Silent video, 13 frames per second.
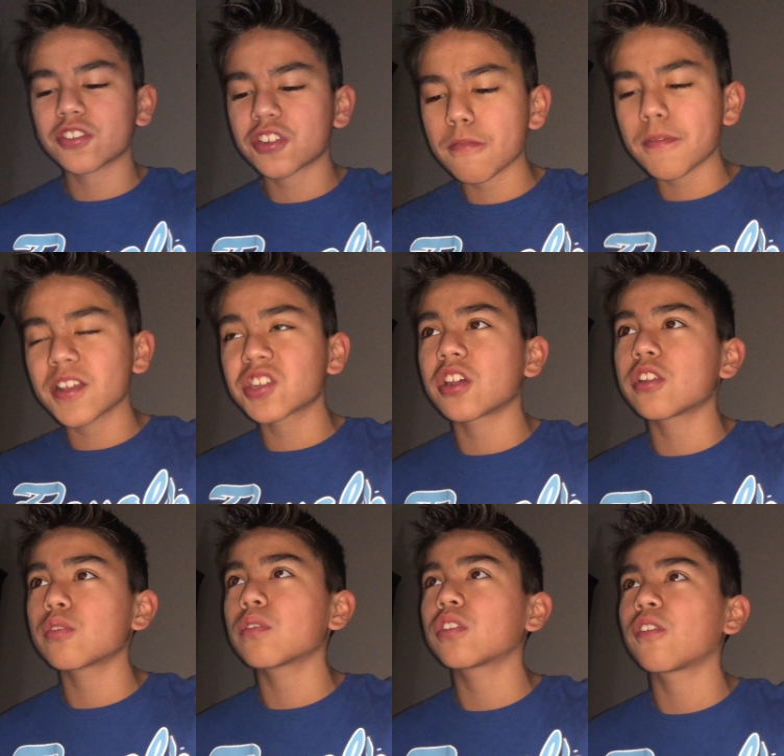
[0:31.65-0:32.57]
Share my
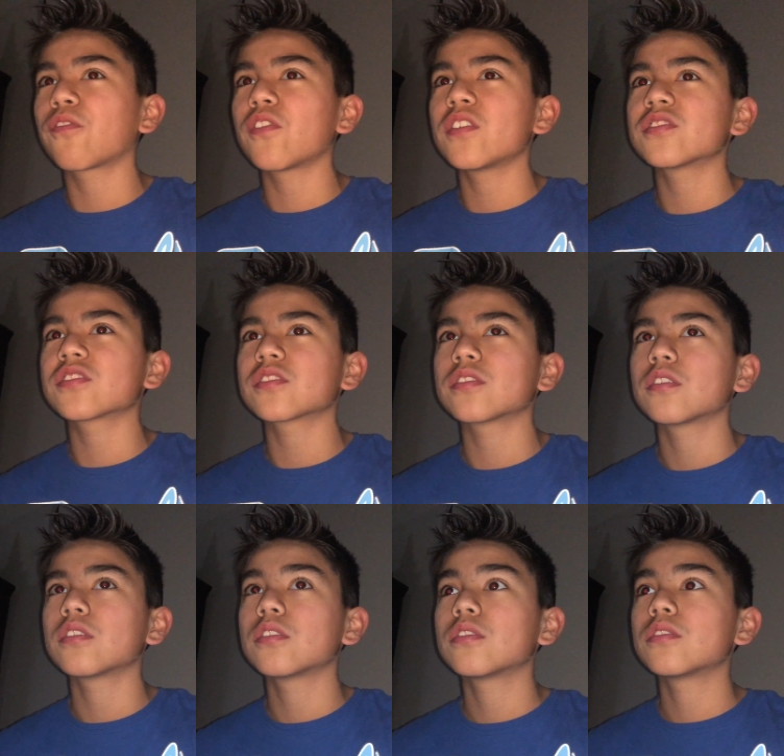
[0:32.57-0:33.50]
channel with your friends.
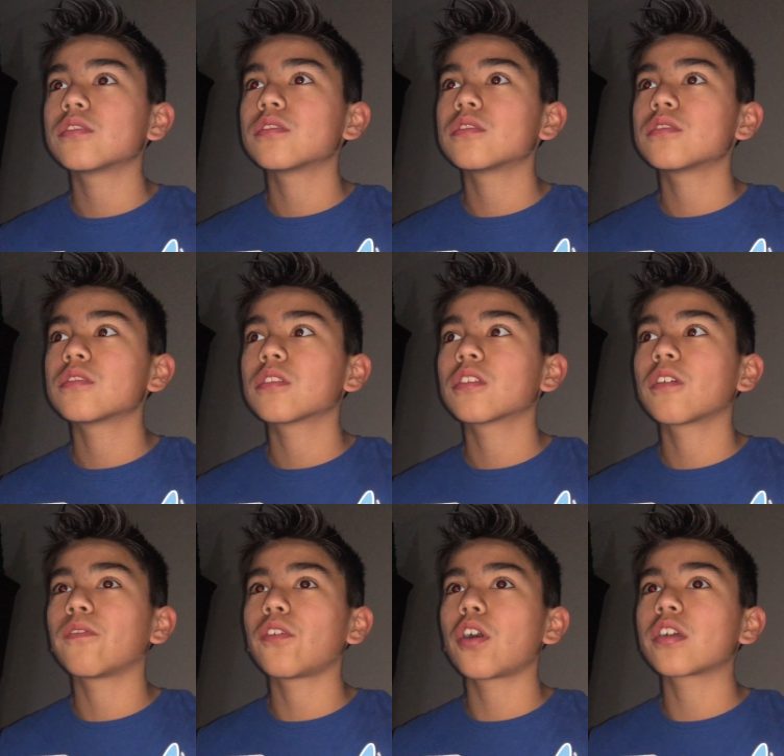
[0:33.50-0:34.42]

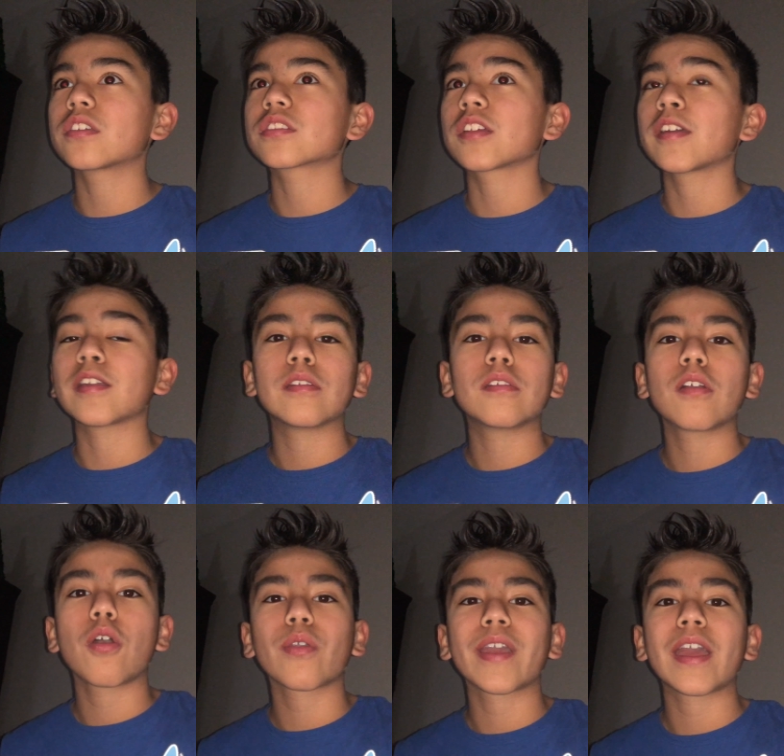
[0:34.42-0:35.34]
The vlog is late.
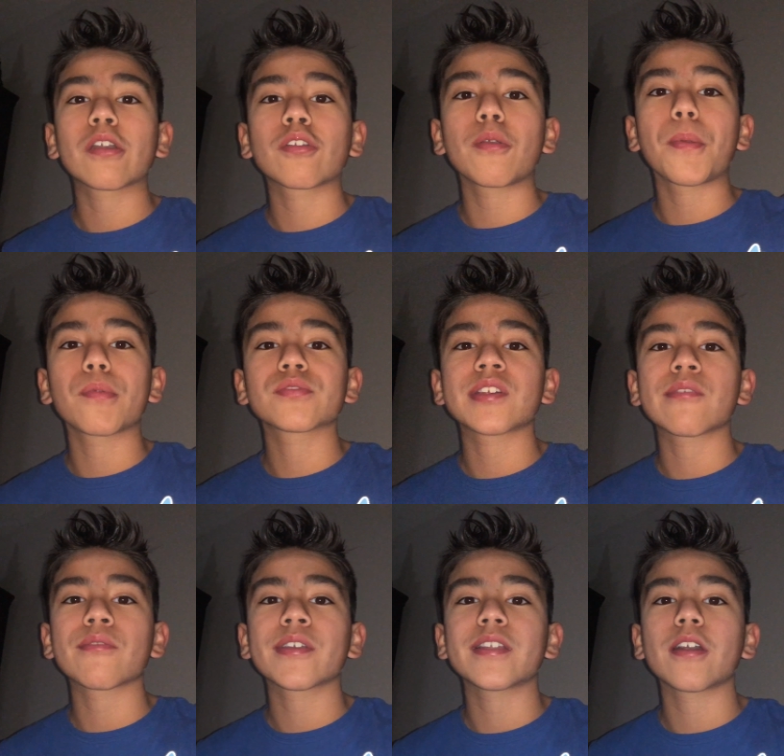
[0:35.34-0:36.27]
Okay, I'll go post
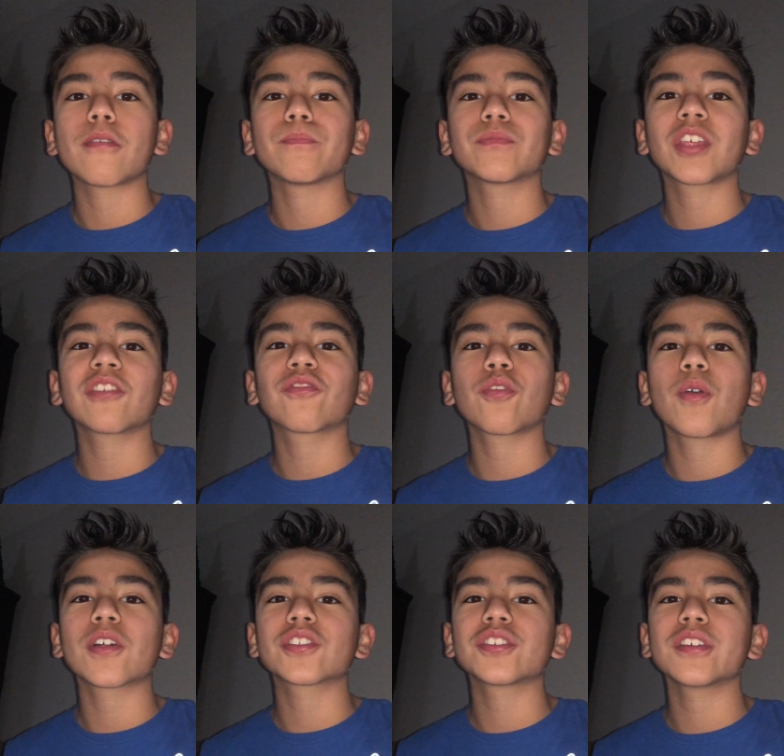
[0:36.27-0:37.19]
that right now. Thanks for
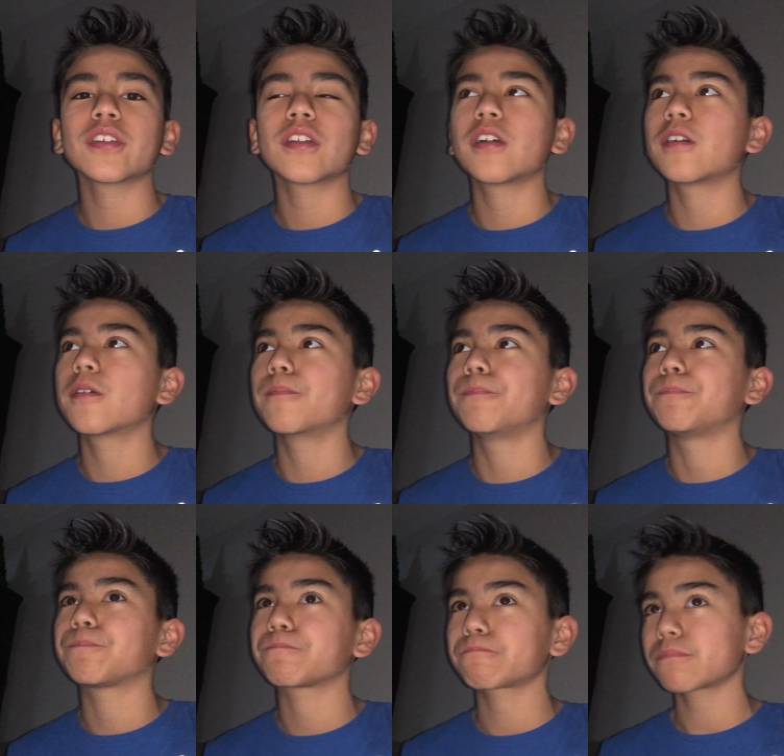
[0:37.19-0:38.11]
watching. Um,
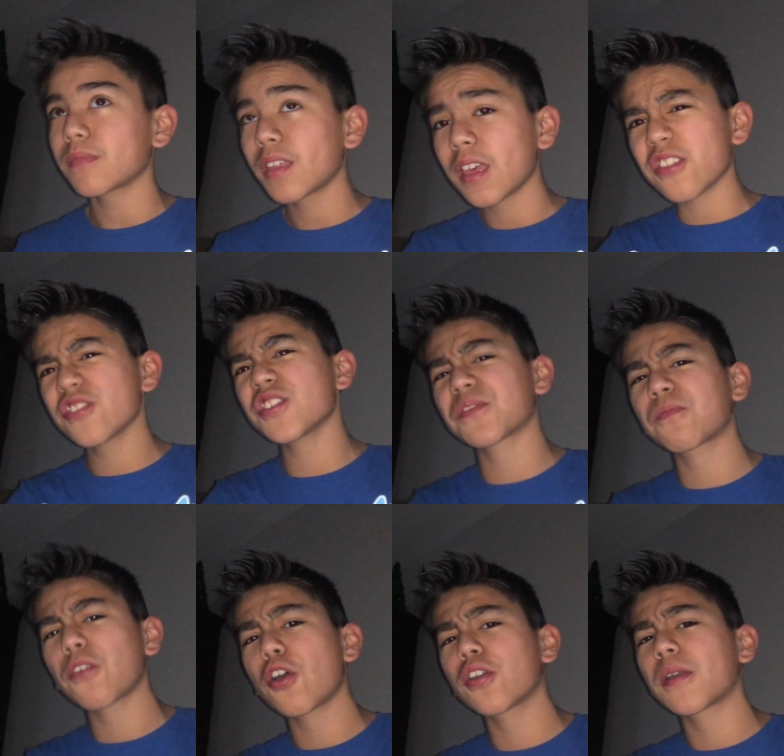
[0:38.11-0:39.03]
this
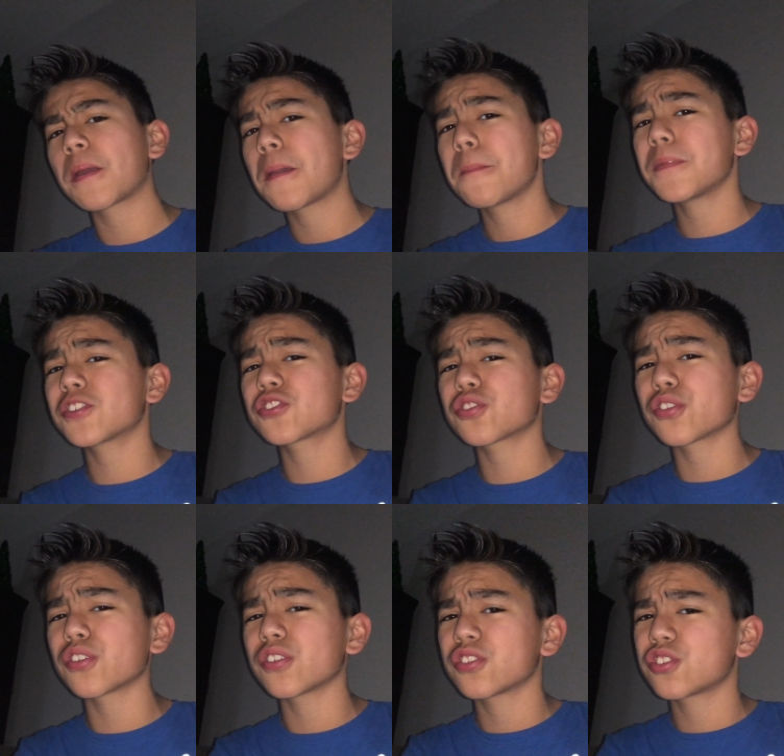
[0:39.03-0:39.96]
vlog, make
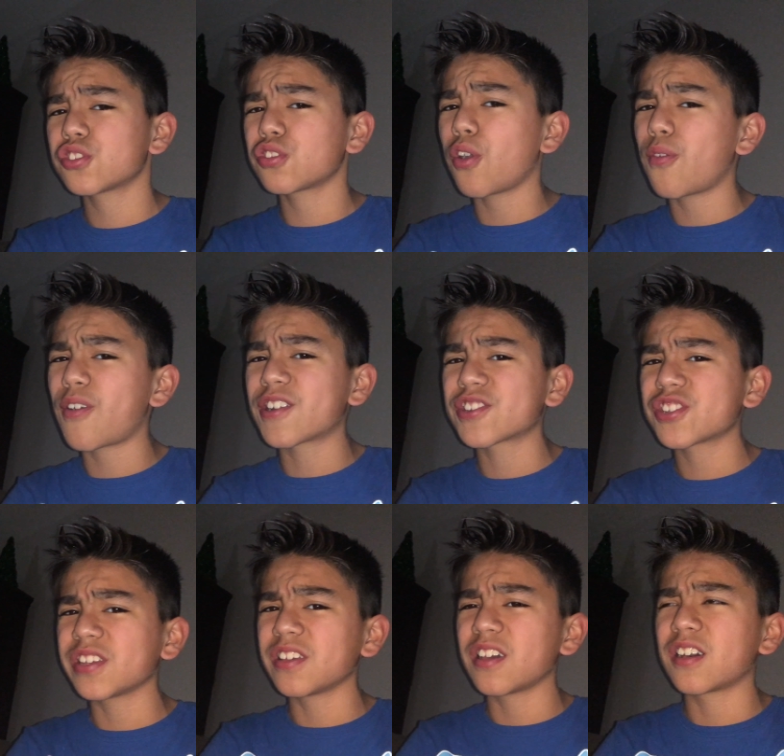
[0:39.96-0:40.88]
sure to go
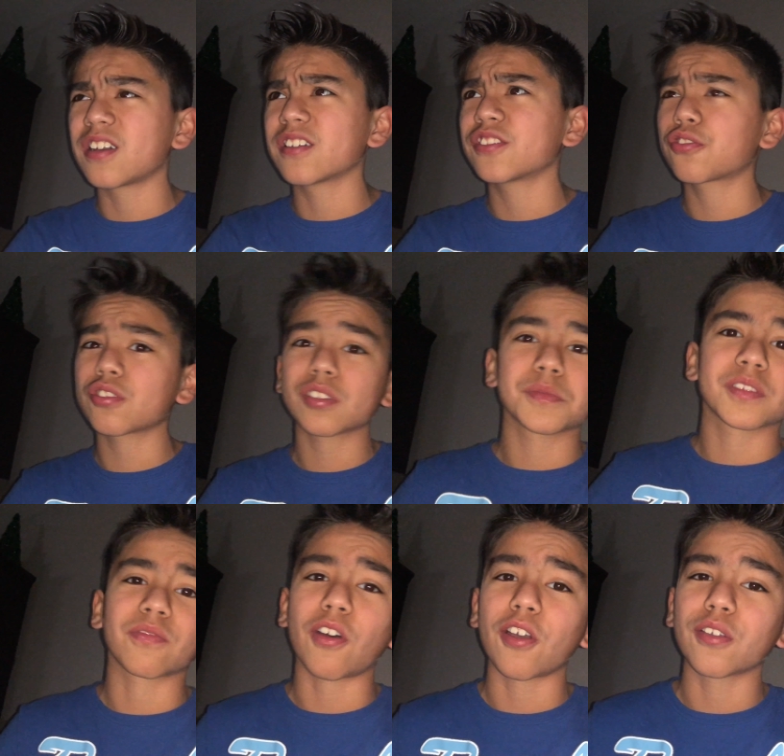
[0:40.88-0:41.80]
watch uh, the
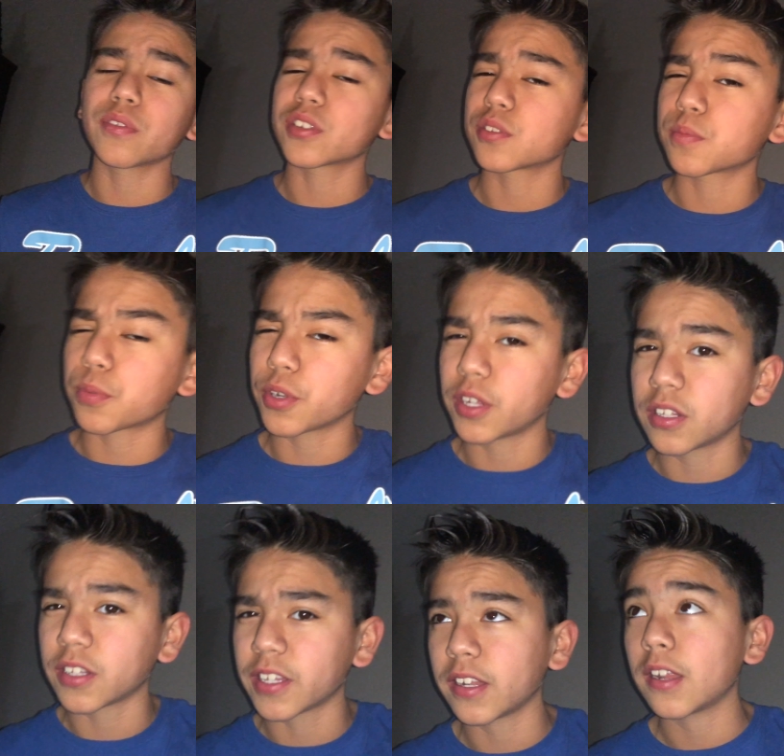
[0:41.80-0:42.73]
Christmas vlog, which is pretty
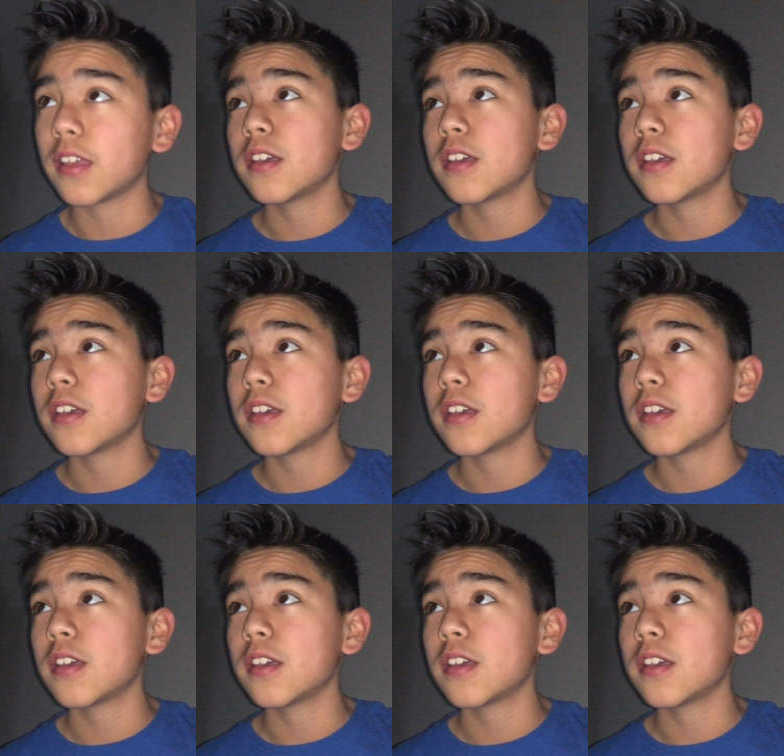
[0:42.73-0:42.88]
lit.